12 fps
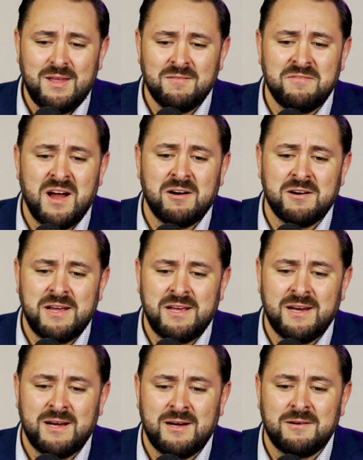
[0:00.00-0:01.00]

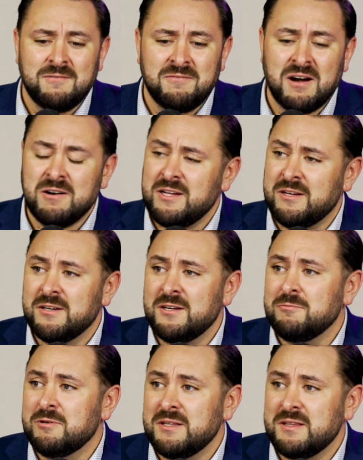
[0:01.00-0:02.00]
very uh, very
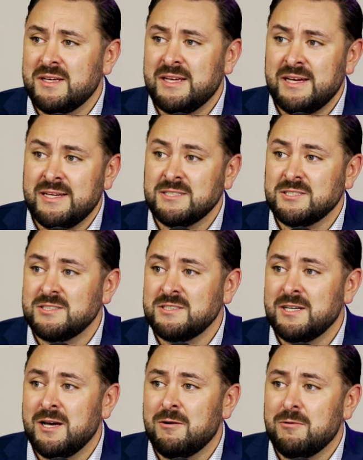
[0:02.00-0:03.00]
good with the kids. Yeah.
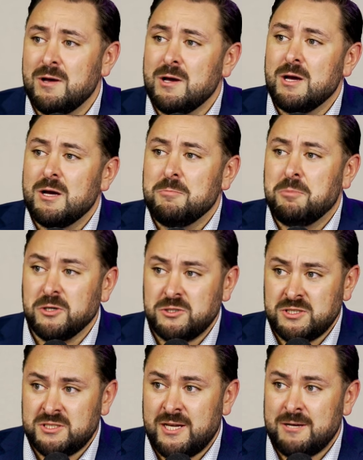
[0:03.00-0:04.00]
You know,
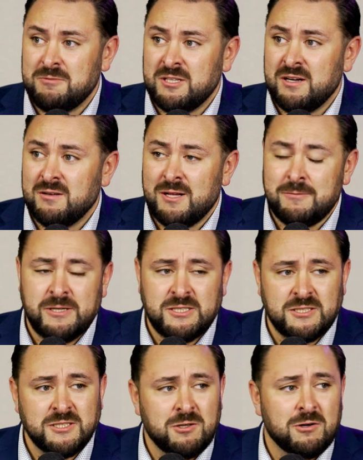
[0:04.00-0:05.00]
pushes them to their limits,
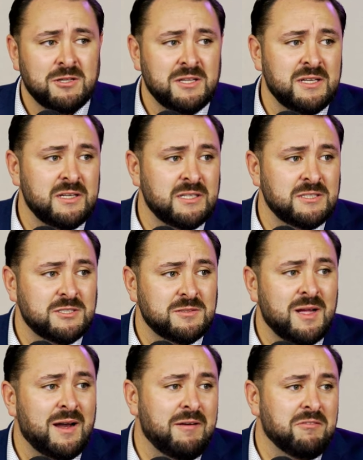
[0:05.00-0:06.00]
because our thing is
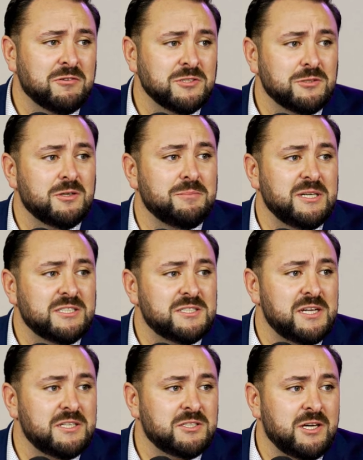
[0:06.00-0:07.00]
not everyone's going to be a
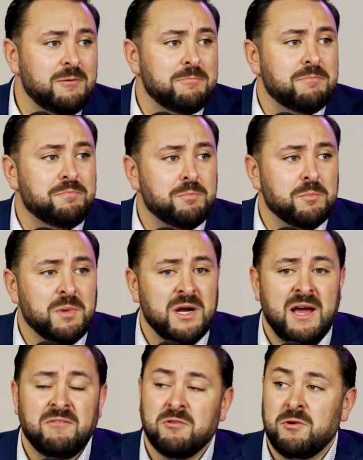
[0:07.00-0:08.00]
state champ,
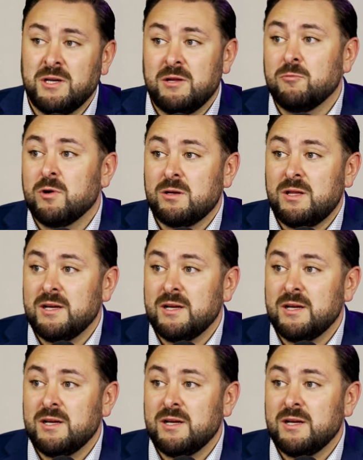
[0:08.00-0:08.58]
but everyone can work